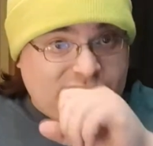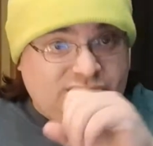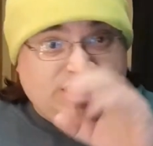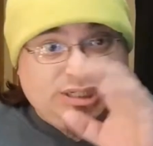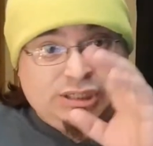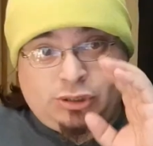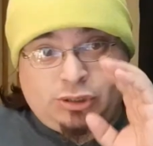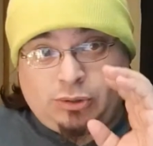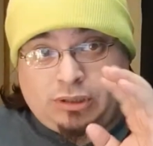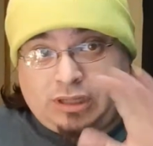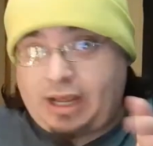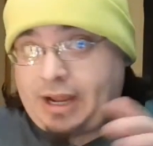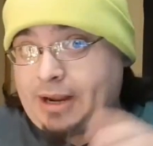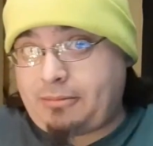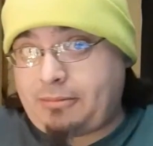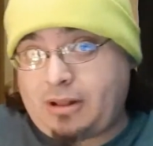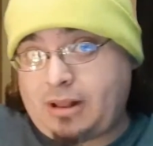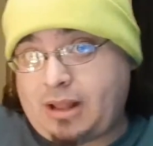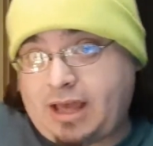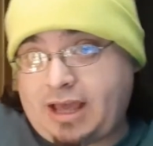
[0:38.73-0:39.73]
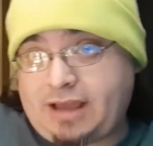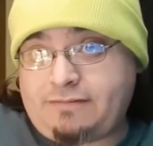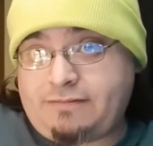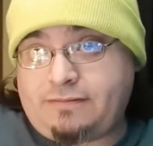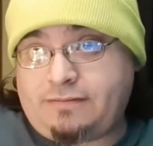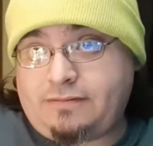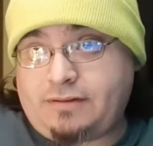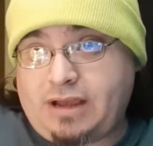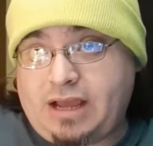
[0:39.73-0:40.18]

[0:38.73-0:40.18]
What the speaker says: teach you a lot about life,